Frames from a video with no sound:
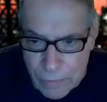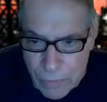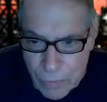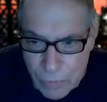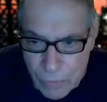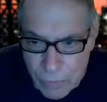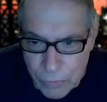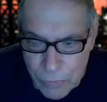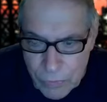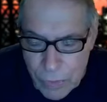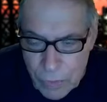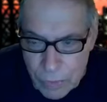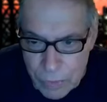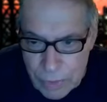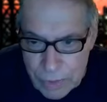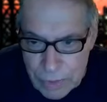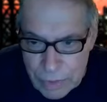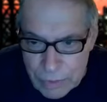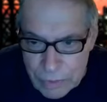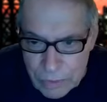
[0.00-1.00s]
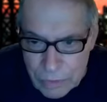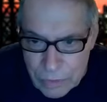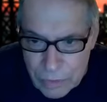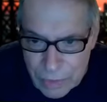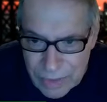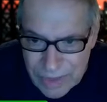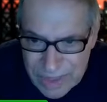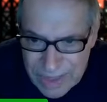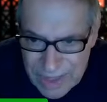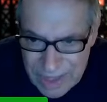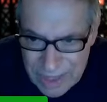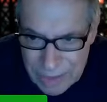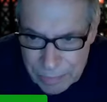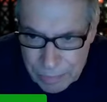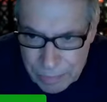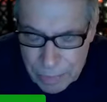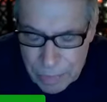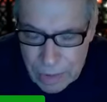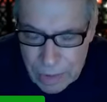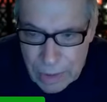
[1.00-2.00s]
who voted to keep
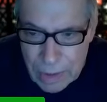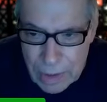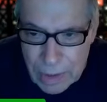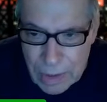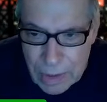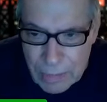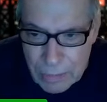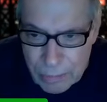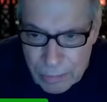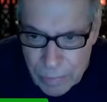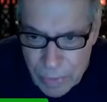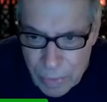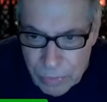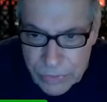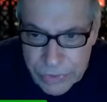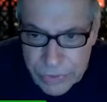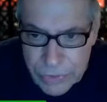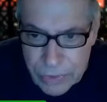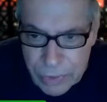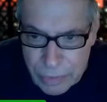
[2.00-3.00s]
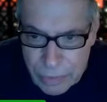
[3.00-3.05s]
most of